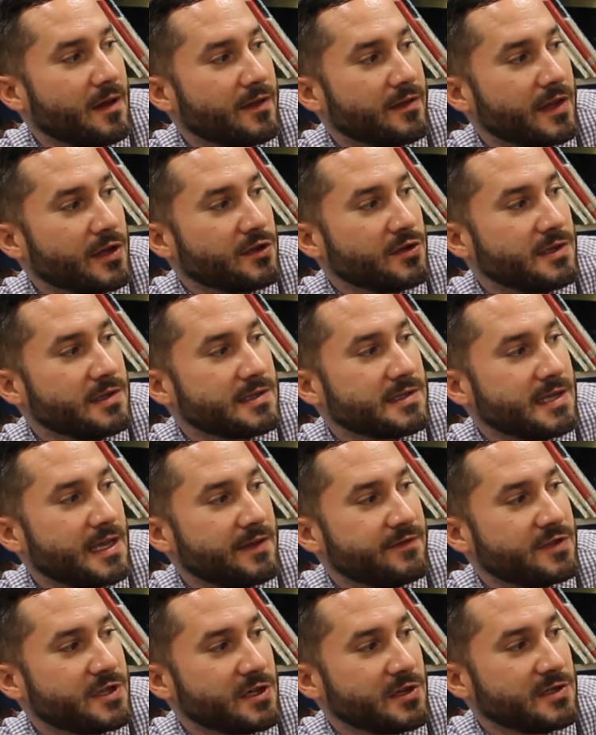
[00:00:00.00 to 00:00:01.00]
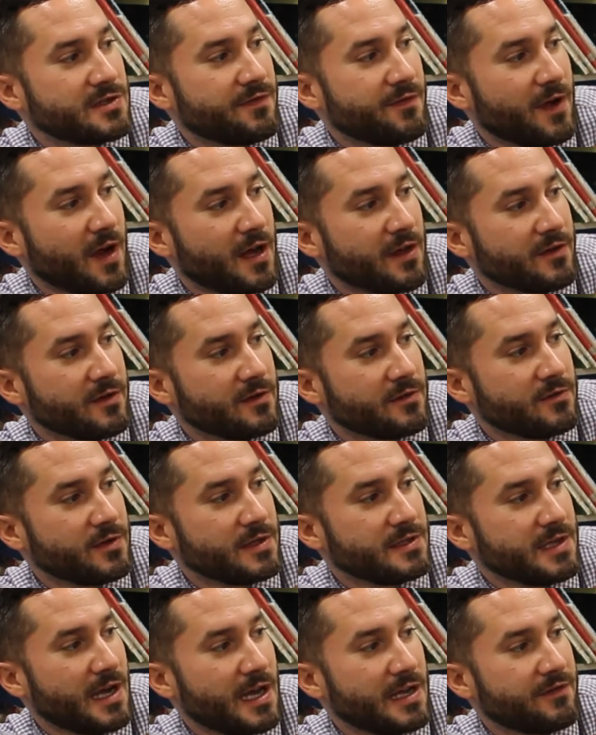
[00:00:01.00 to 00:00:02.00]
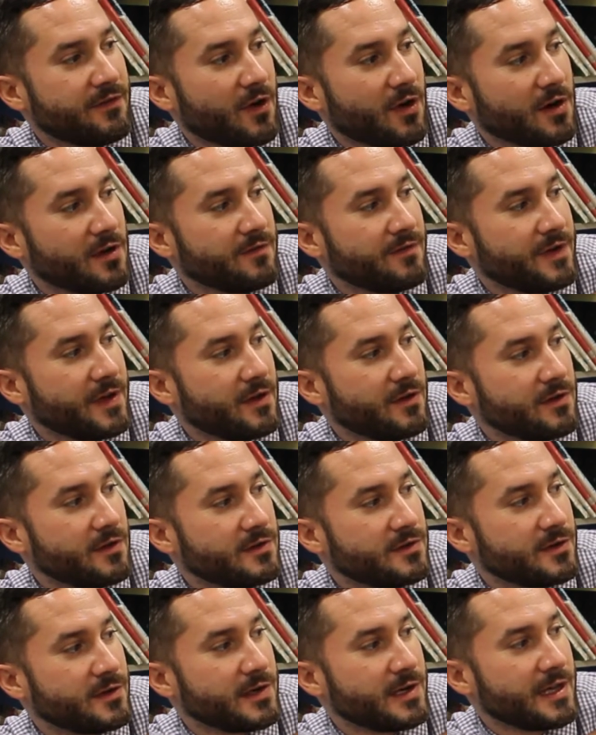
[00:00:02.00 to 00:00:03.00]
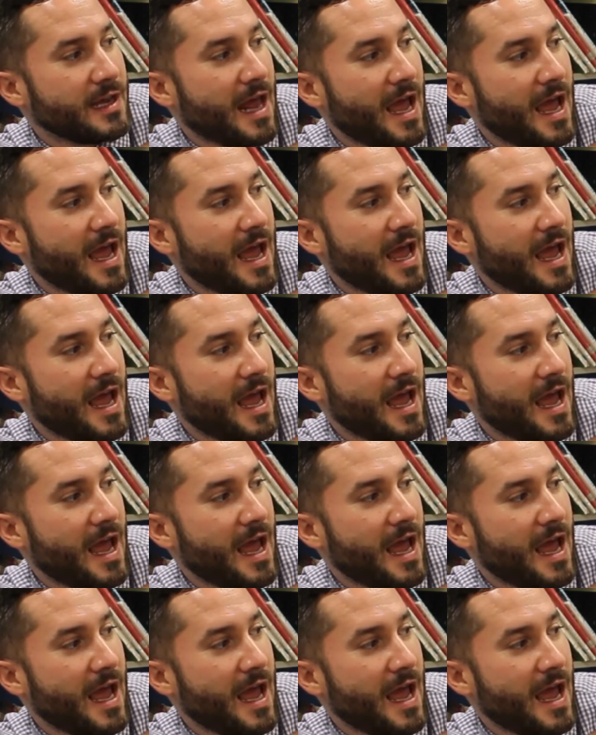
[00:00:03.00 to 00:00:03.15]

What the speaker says: They couldn't save Jerry's father, who had died of heart failure during an